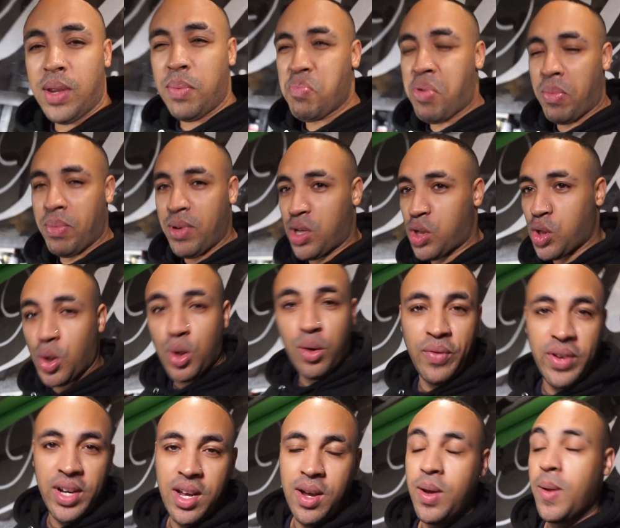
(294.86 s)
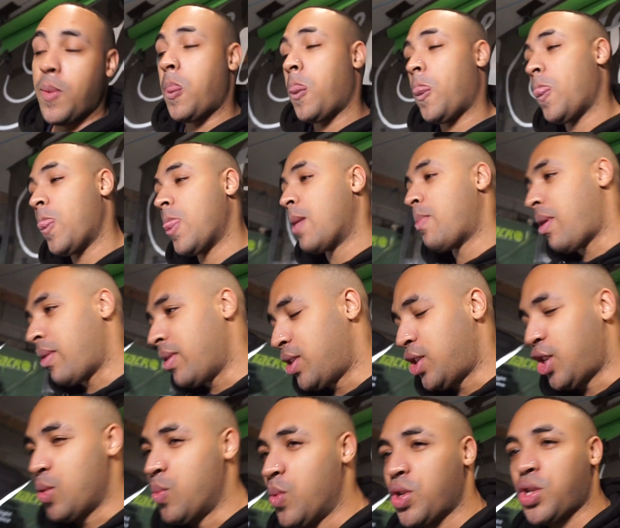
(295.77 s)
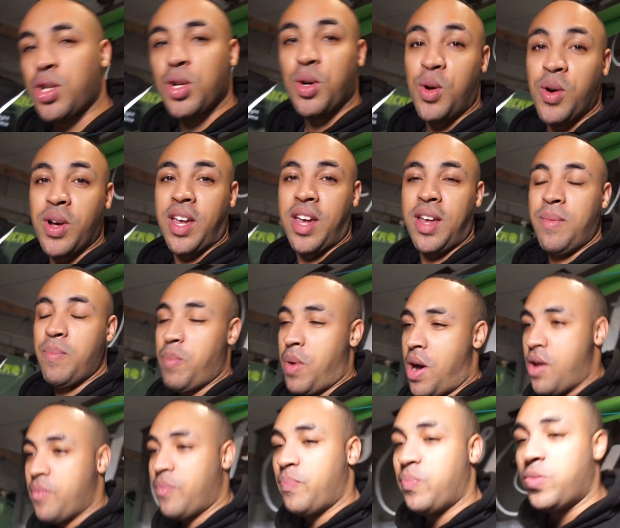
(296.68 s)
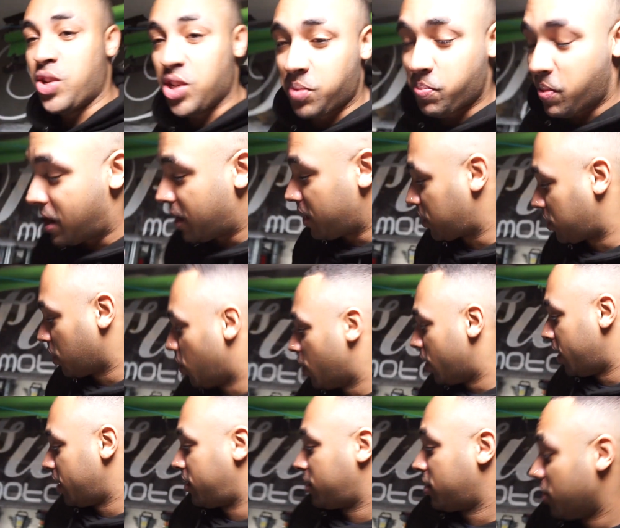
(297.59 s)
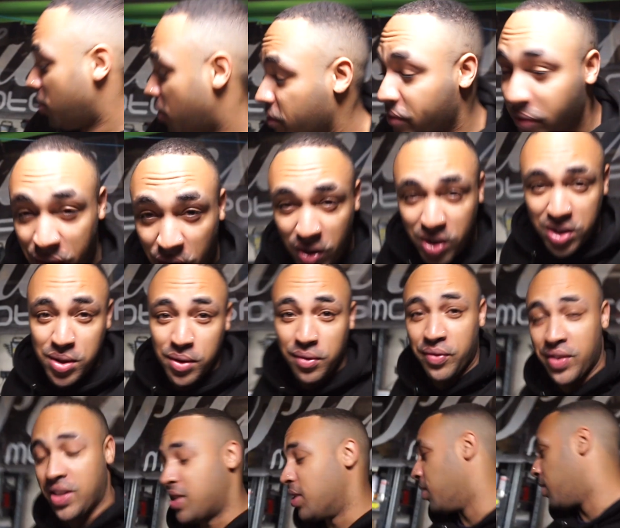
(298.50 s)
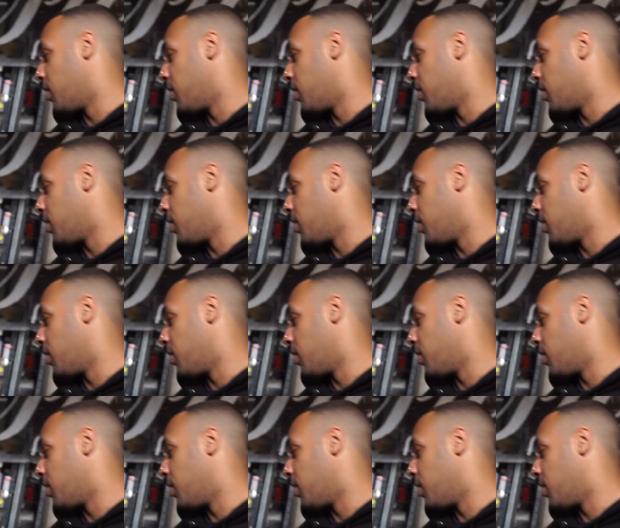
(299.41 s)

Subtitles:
probably short video, probably too much talking, but I've just been excited, like finding something to